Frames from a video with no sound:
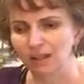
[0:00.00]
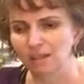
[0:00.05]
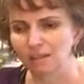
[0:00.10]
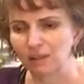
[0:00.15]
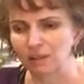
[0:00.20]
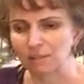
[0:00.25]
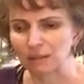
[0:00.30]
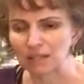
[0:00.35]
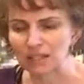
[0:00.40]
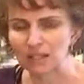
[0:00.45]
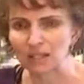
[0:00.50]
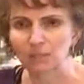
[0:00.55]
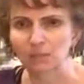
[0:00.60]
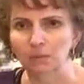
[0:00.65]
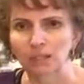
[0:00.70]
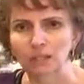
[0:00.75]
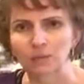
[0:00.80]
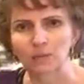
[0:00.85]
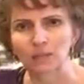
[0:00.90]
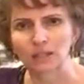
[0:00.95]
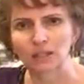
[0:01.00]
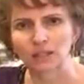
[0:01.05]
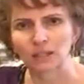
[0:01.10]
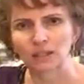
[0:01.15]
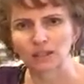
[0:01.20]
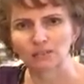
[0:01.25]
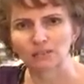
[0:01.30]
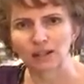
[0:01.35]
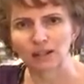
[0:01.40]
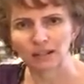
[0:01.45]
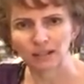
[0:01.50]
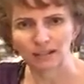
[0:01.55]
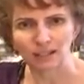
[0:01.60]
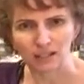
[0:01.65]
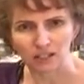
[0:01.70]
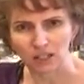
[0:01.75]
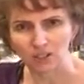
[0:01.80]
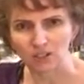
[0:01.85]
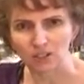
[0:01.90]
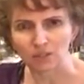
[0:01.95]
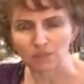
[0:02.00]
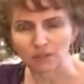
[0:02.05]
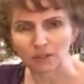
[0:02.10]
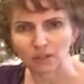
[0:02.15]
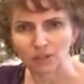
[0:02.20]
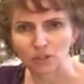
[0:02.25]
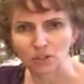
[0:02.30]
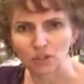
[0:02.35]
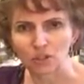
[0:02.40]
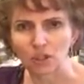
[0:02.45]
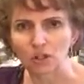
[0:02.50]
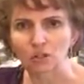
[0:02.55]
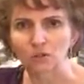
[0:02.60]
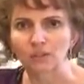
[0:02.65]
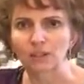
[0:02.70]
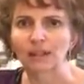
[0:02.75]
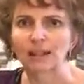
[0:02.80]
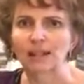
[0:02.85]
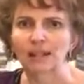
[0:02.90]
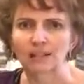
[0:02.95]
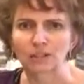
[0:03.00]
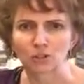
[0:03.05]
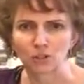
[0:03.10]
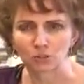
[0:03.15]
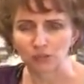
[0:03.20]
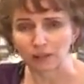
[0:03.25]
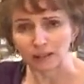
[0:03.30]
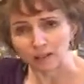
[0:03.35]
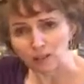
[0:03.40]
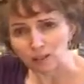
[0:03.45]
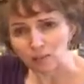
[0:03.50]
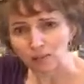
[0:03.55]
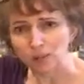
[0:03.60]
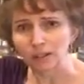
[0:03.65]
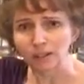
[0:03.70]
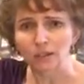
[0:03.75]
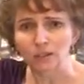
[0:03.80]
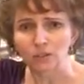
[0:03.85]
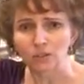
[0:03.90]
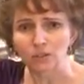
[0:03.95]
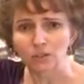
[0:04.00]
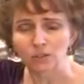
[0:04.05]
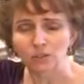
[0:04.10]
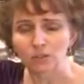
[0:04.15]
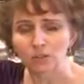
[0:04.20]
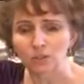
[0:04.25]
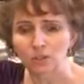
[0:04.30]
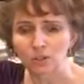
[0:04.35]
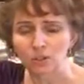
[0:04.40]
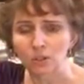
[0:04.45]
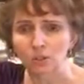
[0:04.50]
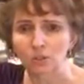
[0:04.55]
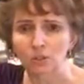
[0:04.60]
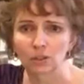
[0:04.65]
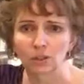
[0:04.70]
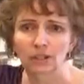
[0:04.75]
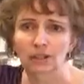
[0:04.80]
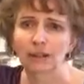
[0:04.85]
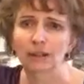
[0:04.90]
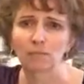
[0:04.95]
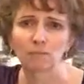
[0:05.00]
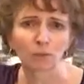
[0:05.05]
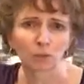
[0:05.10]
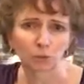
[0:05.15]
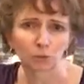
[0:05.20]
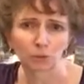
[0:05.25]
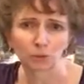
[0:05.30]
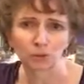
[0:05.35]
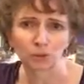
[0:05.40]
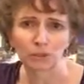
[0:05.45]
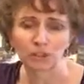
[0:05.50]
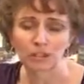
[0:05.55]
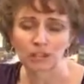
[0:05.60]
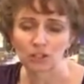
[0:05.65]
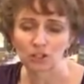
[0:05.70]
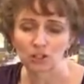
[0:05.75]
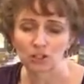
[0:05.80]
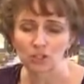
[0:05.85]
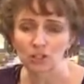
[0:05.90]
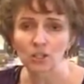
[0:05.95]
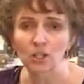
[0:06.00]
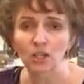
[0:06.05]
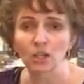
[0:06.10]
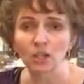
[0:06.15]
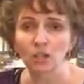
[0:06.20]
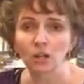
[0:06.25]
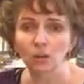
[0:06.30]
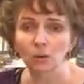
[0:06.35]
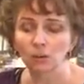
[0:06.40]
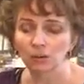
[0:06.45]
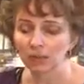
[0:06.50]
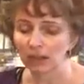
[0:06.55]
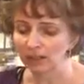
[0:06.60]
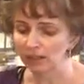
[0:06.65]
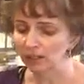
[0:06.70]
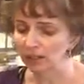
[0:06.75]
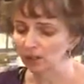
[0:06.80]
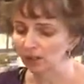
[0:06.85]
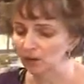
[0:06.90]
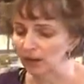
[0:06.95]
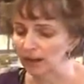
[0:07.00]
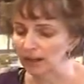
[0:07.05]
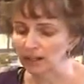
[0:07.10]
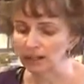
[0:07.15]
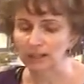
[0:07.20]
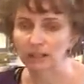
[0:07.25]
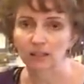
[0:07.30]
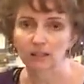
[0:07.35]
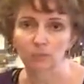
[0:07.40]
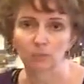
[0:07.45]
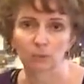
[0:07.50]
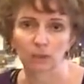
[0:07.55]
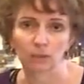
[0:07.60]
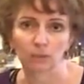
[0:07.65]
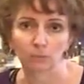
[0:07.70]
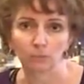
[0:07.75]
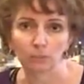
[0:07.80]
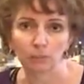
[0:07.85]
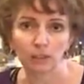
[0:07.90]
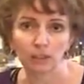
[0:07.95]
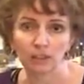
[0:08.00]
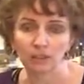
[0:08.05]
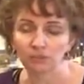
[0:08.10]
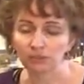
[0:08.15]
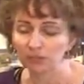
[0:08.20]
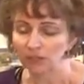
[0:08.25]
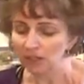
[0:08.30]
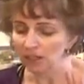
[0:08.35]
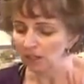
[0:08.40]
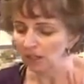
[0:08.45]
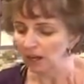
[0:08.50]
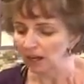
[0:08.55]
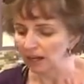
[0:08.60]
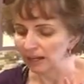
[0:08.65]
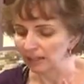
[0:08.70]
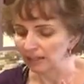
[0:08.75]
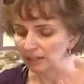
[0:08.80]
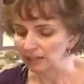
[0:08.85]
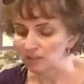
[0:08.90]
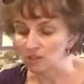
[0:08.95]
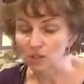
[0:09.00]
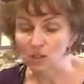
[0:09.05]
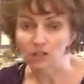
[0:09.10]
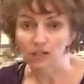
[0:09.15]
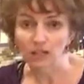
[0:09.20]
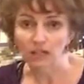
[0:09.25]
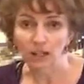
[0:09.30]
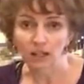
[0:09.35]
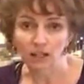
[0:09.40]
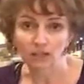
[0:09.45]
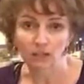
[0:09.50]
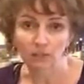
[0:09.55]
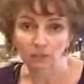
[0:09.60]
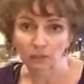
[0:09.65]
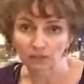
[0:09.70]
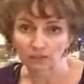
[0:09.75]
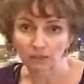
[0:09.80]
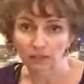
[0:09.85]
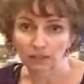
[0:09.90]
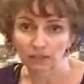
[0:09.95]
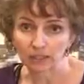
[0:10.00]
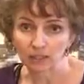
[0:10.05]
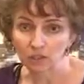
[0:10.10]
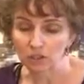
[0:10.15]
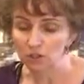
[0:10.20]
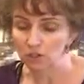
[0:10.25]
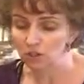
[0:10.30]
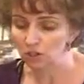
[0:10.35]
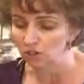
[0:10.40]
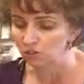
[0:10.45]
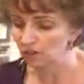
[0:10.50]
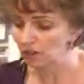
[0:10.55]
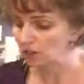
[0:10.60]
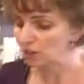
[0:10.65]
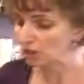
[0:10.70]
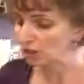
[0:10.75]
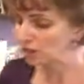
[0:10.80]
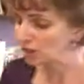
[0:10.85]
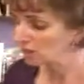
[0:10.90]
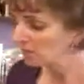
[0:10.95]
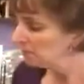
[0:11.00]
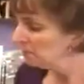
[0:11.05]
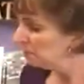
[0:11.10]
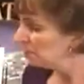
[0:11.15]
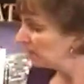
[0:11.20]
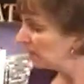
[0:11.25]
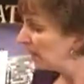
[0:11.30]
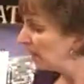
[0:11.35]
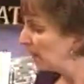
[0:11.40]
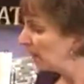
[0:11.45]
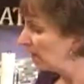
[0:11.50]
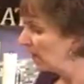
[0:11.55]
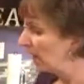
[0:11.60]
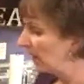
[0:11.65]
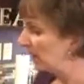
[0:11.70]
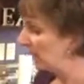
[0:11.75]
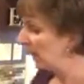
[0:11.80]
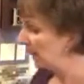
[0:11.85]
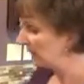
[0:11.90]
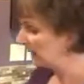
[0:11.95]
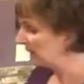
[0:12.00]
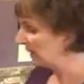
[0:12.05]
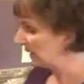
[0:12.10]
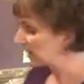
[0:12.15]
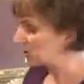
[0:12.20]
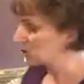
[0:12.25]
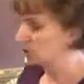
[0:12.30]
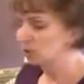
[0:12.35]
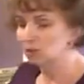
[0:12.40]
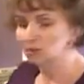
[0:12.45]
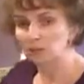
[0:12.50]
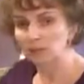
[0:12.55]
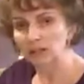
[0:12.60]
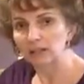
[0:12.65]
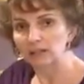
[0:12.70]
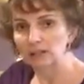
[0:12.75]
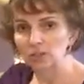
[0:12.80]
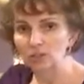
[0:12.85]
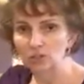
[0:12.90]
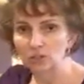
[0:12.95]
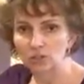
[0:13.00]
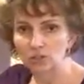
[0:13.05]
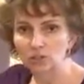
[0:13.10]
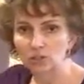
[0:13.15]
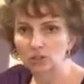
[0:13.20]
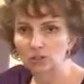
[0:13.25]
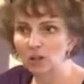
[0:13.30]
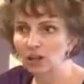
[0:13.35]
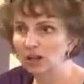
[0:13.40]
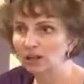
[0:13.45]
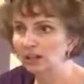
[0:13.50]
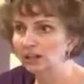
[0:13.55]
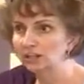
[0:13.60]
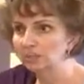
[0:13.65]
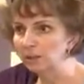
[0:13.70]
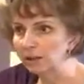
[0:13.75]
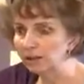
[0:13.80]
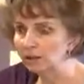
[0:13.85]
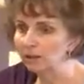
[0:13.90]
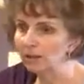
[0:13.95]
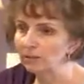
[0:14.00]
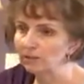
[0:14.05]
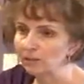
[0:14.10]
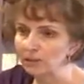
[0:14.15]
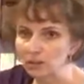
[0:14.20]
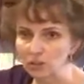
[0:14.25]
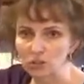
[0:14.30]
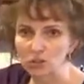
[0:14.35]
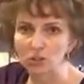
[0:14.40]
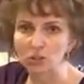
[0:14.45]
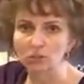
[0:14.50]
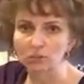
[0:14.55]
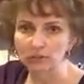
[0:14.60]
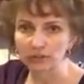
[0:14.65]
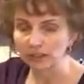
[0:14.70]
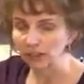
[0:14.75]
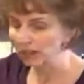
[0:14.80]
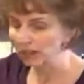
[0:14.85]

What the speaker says: my biggest complaint was that if I had to start something on the stove, then I had to transfer it into the slow cooker and I'd have multiple dirty dishes. Well, now I can go ahead, I can brown beef, I can saute onion, whatever I need to do, veggies, and then I can actually do what I need to do in the microwave, on the stove, or in